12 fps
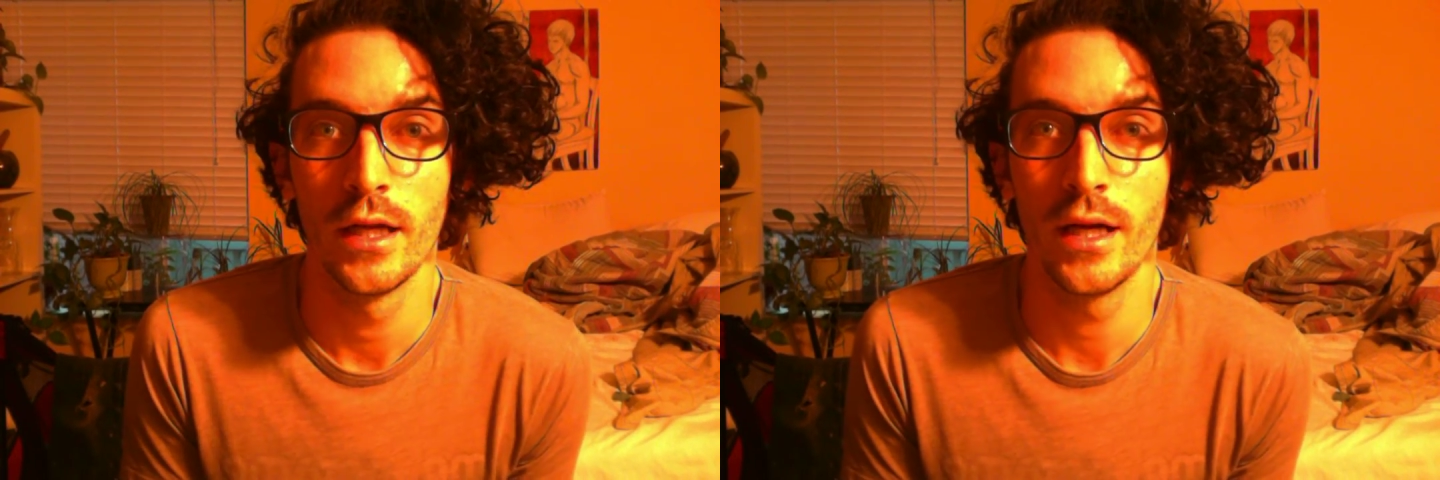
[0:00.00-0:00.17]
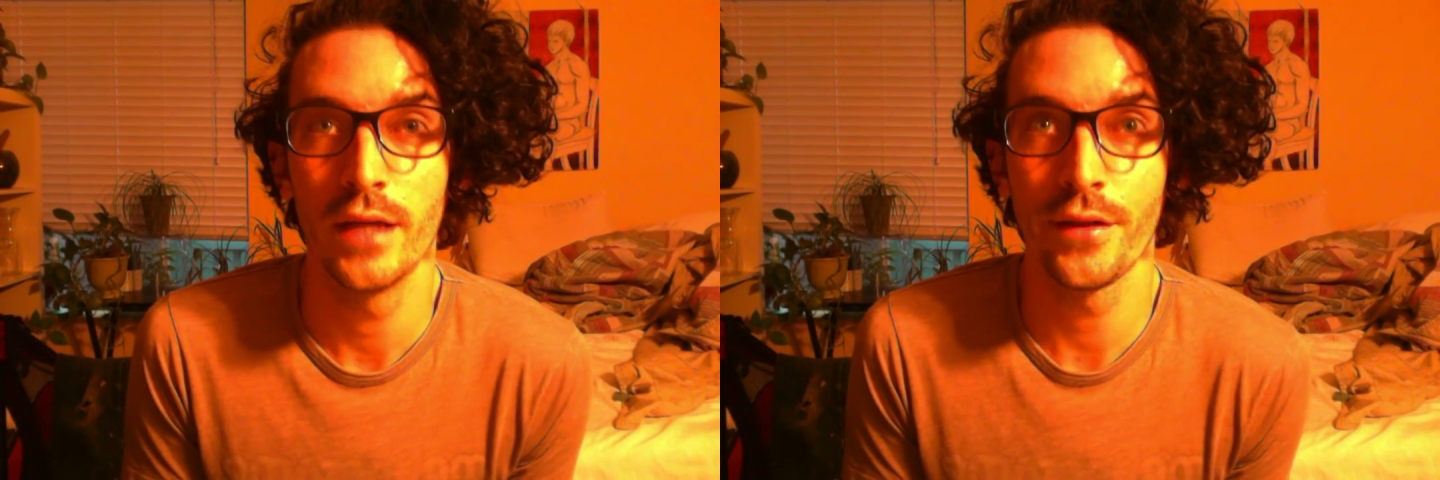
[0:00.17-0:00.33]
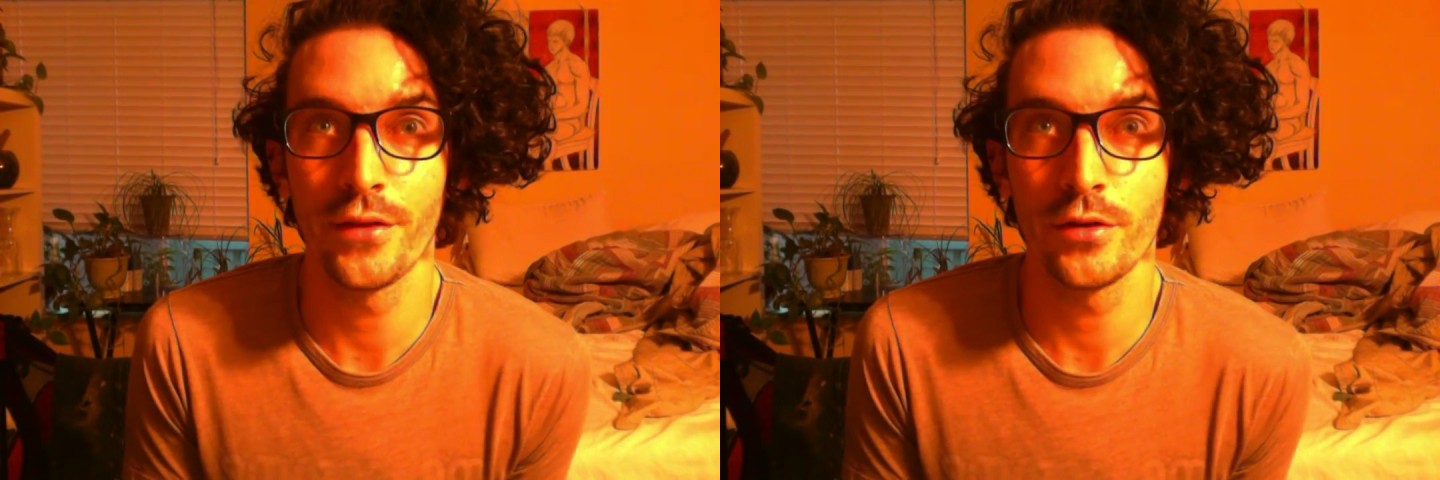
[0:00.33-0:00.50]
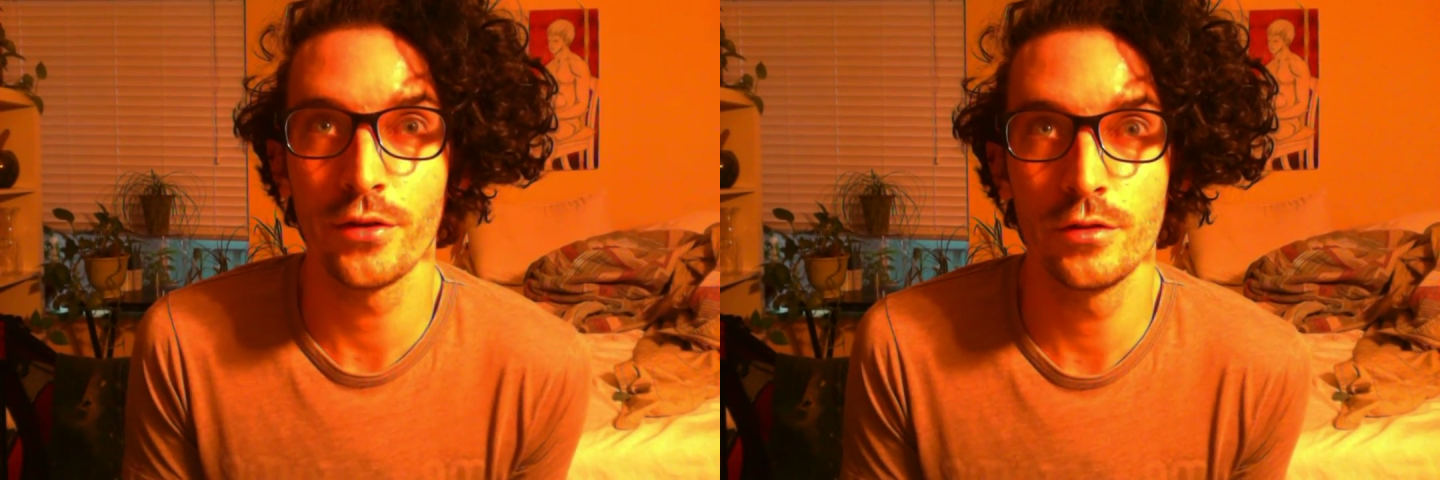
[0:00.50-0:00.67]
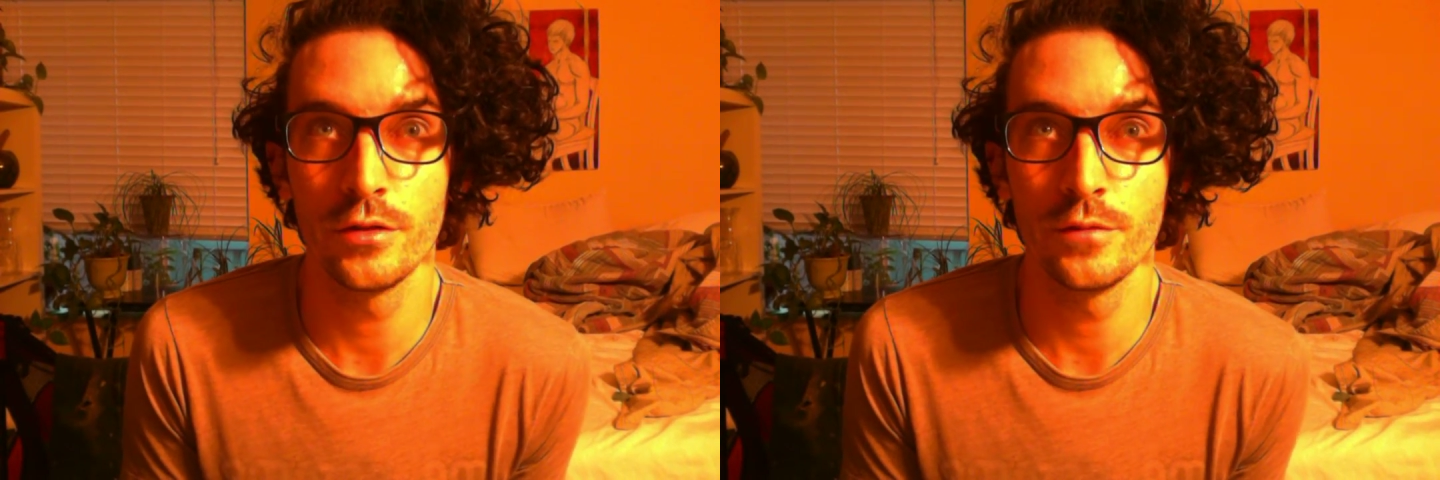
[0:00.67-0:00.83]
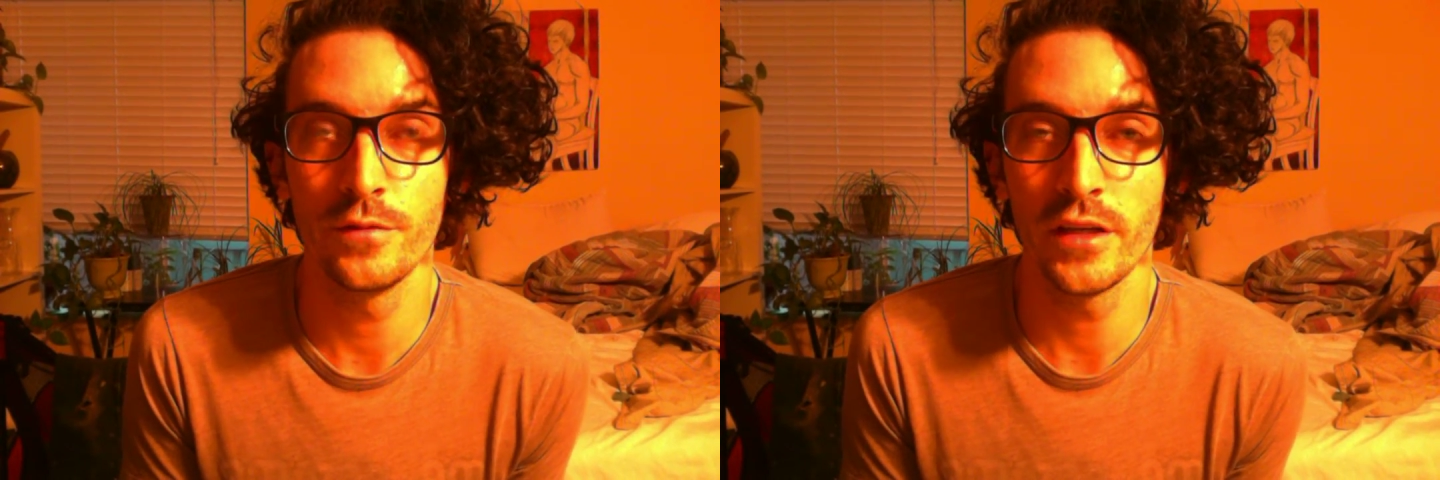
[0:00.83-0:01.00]
another
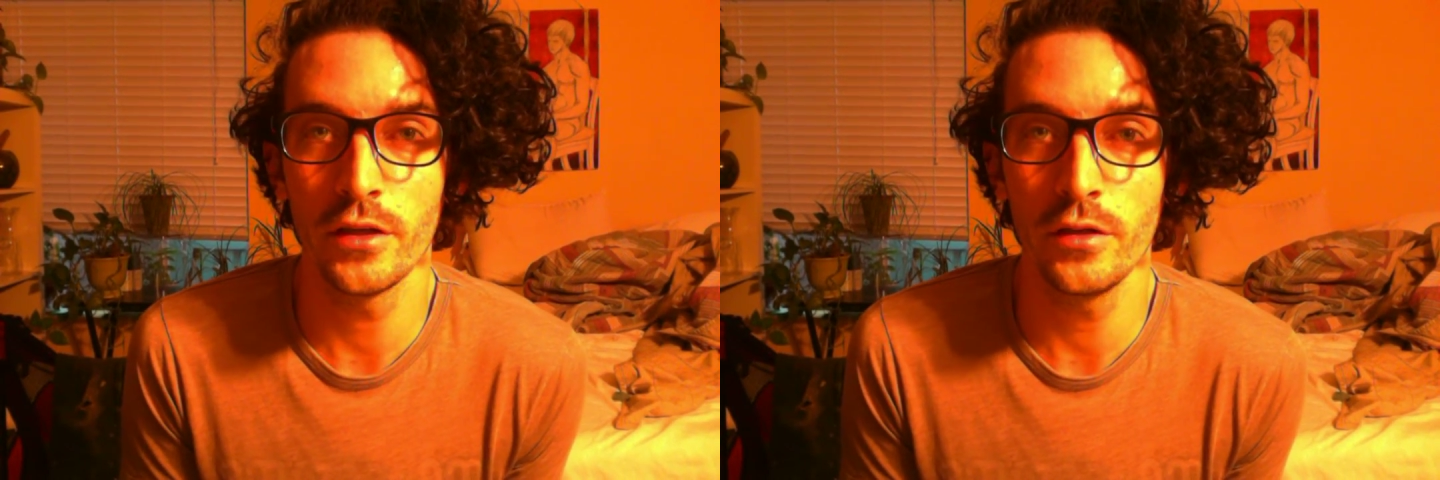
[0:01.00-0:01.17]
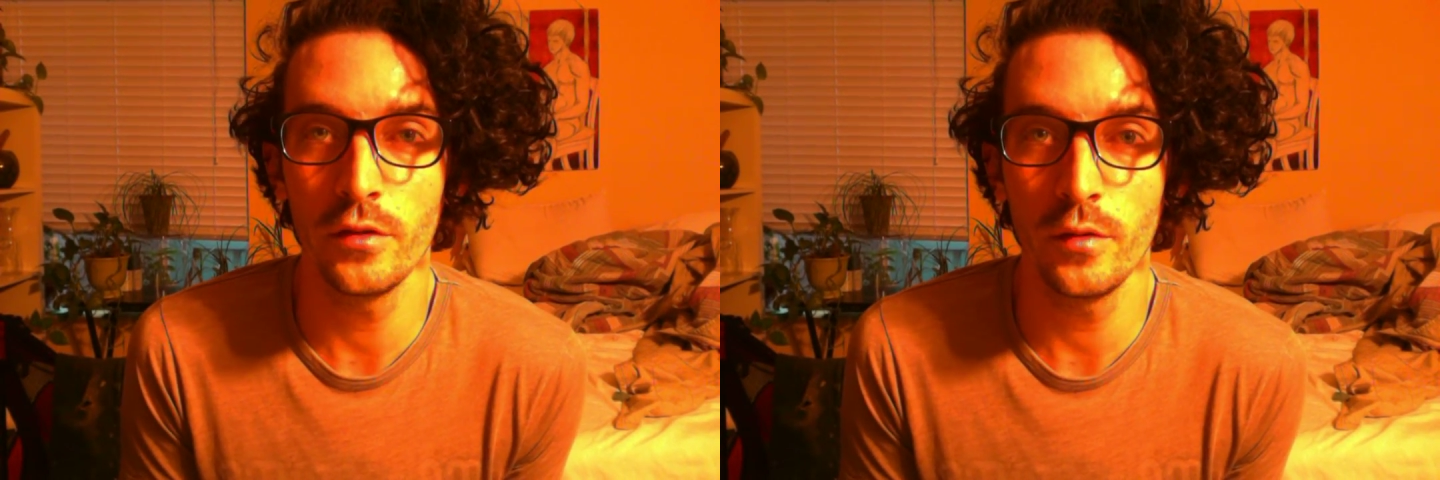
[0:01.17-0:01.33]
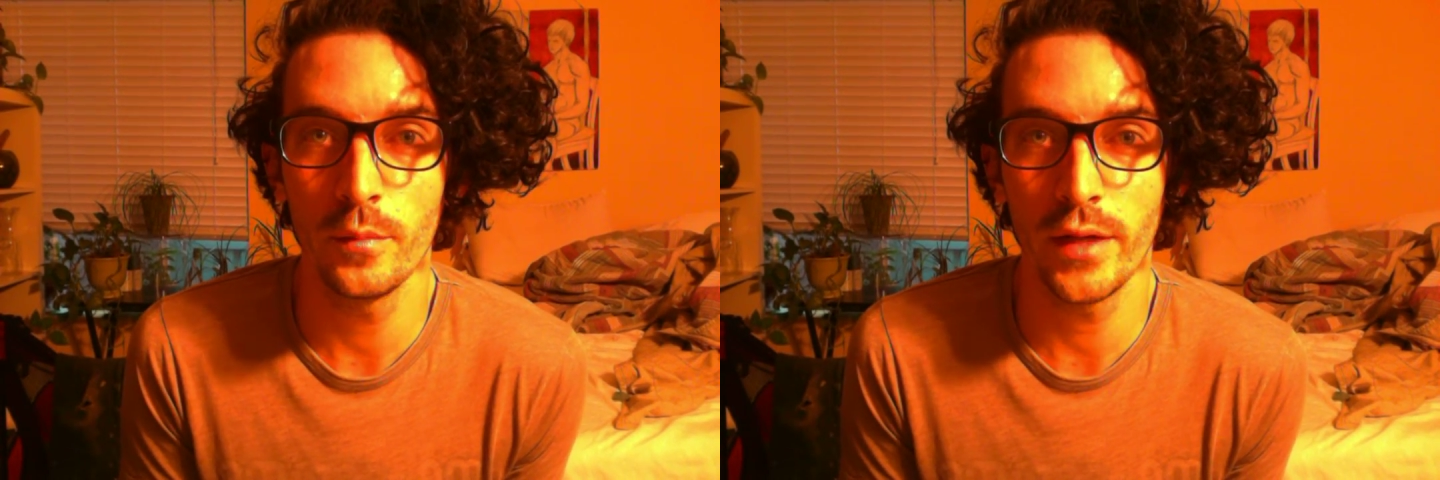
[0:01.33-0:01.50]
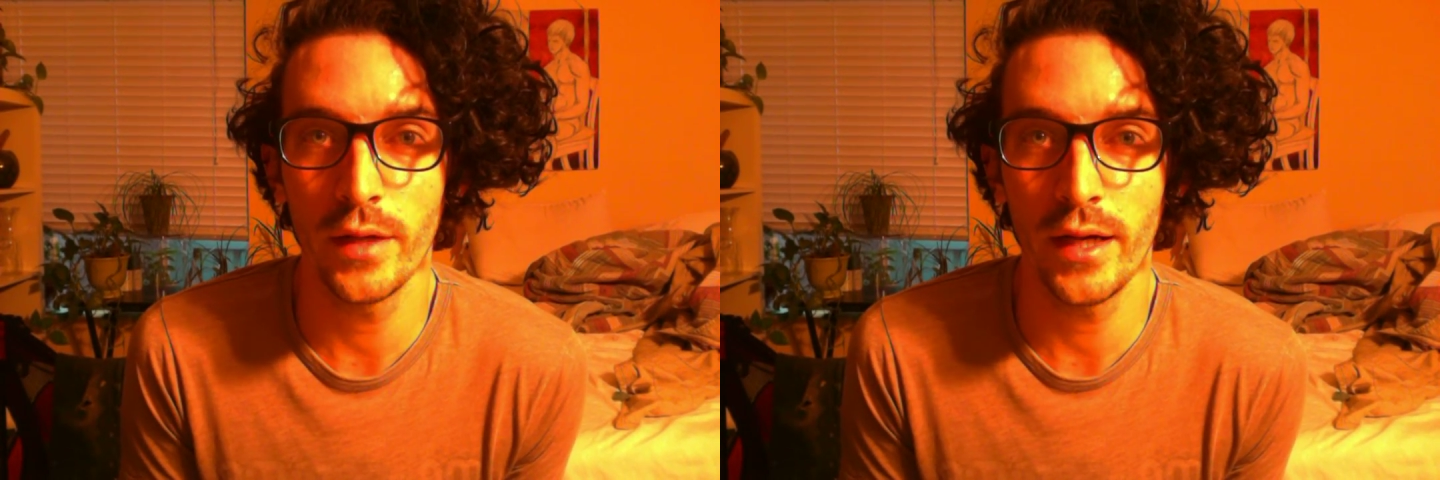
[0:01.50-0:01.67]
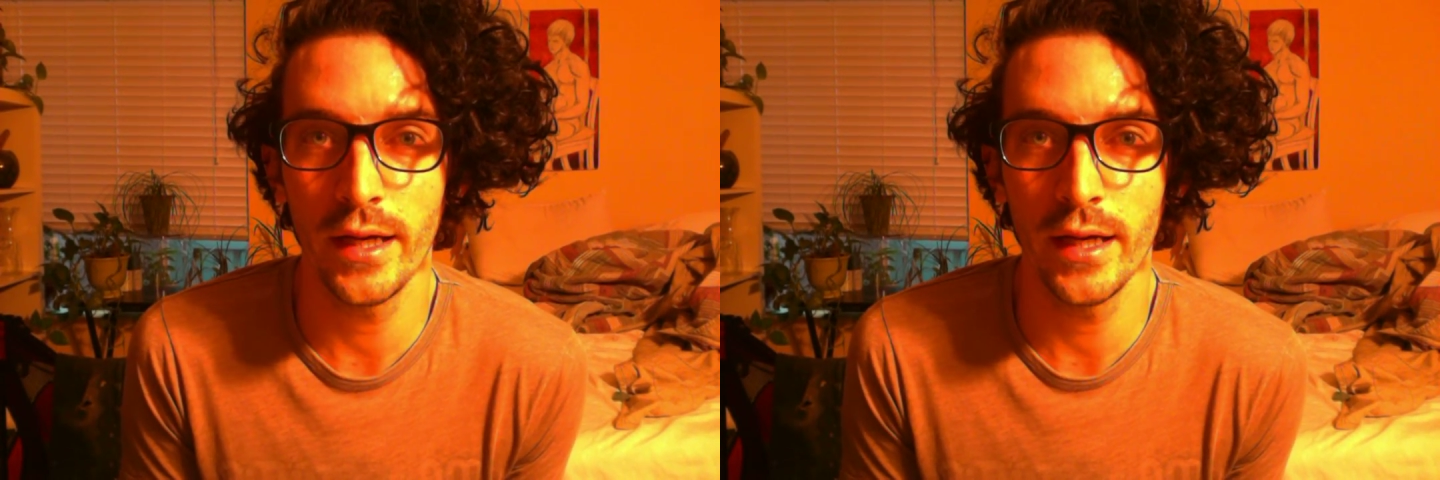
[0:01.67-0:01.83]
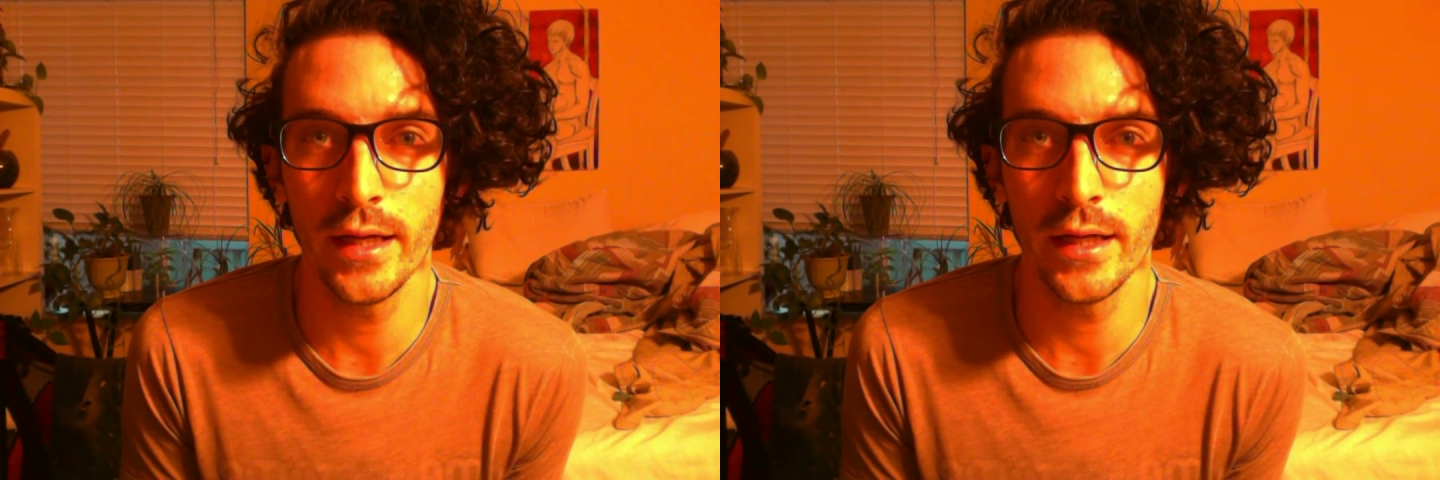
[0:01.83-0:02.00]
YouTube video
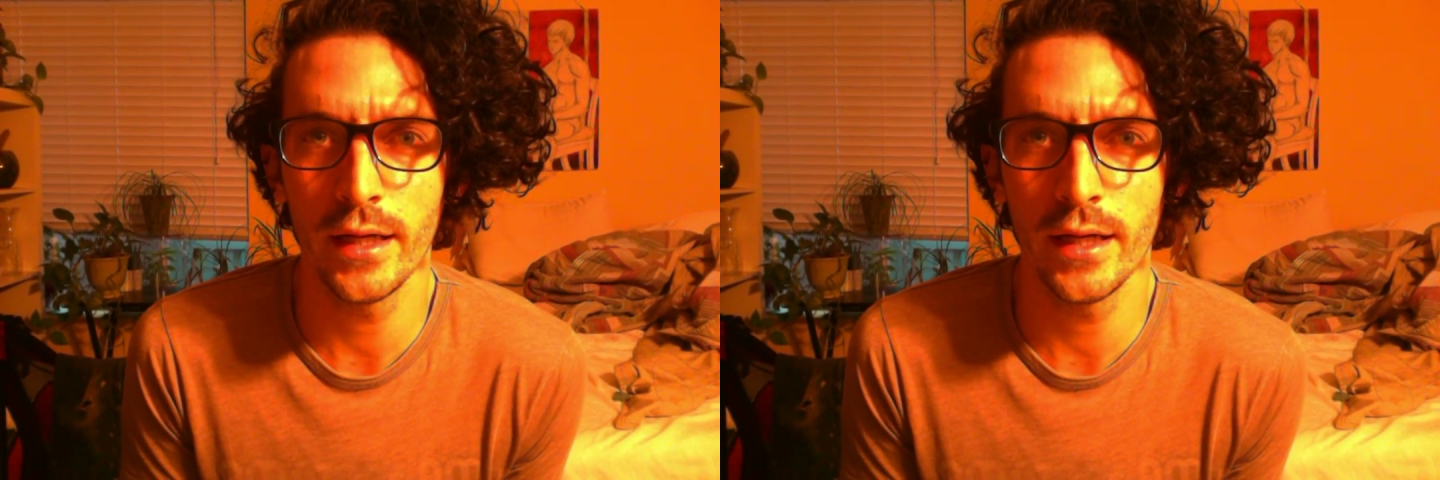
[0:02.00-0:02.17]
by,